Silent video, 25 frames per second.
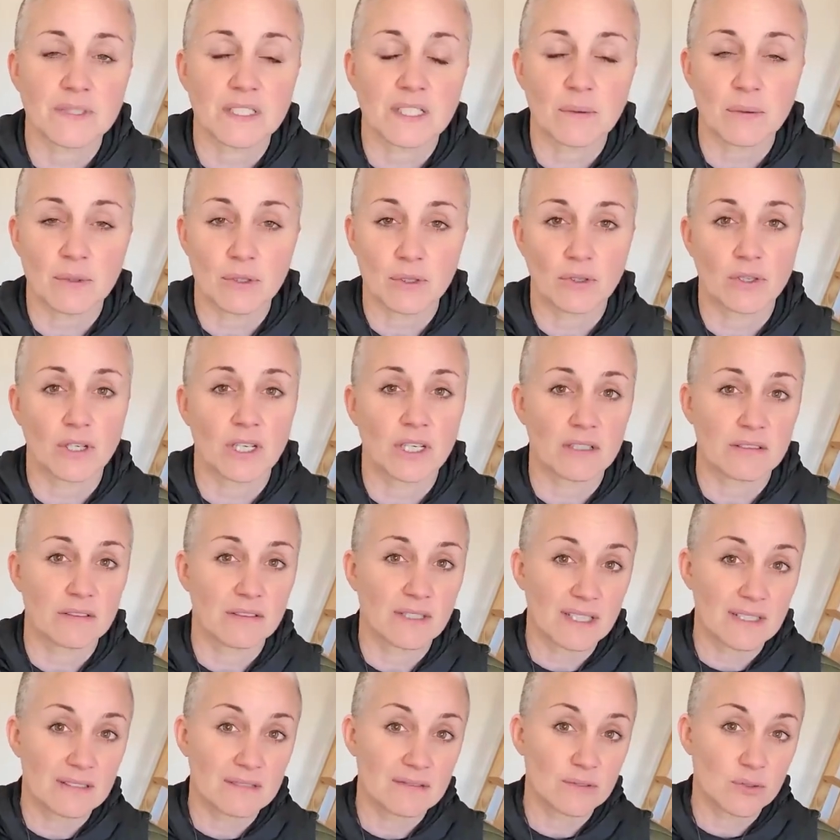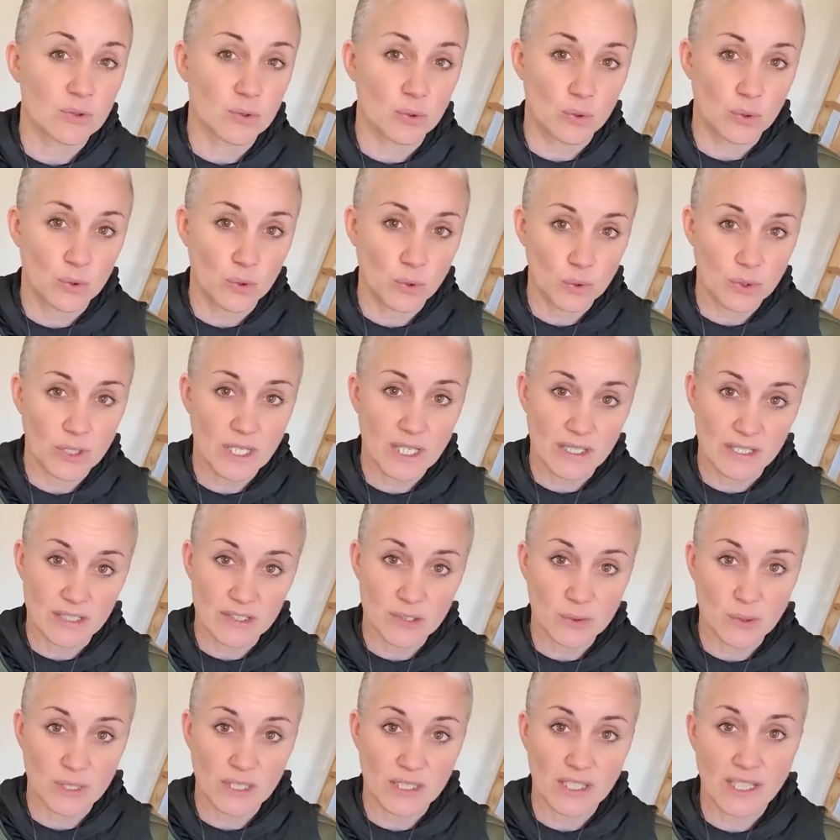That your questions have been
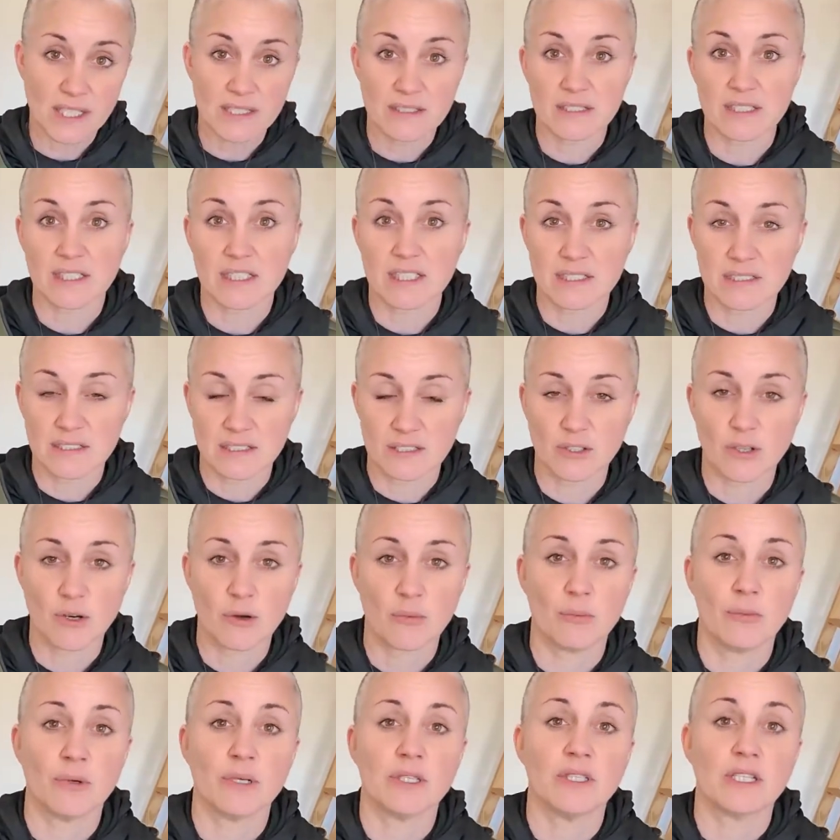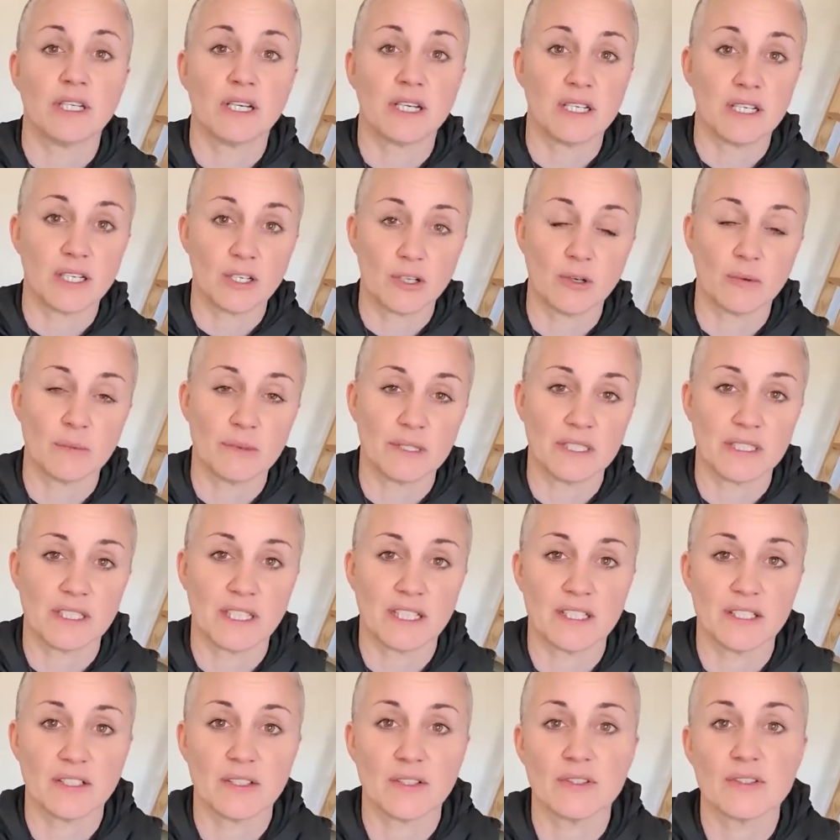answered, and if not, you can leave
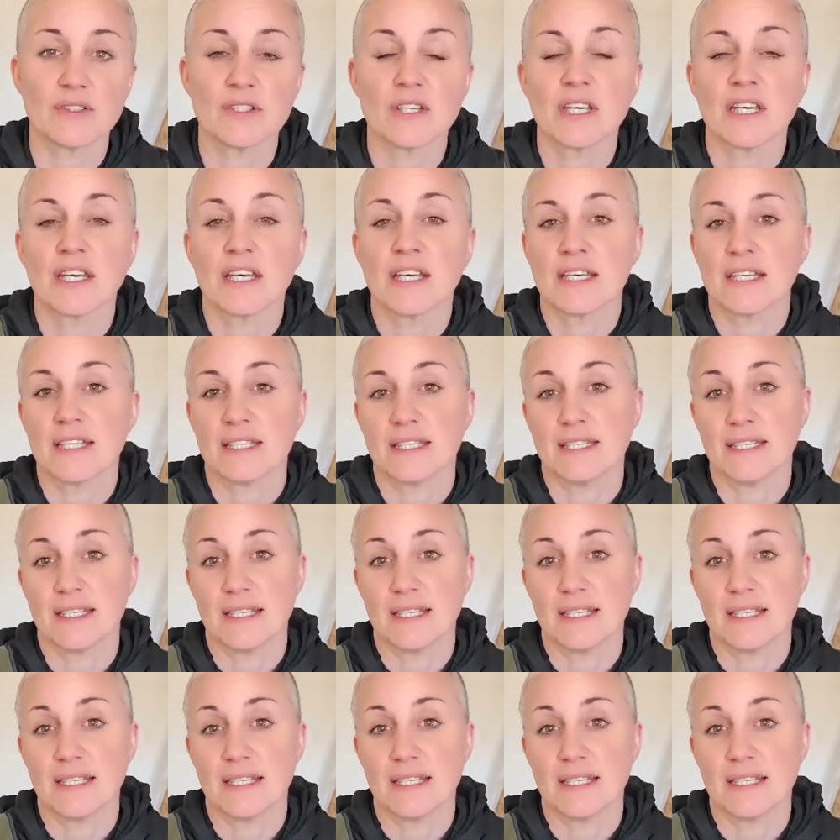a comment and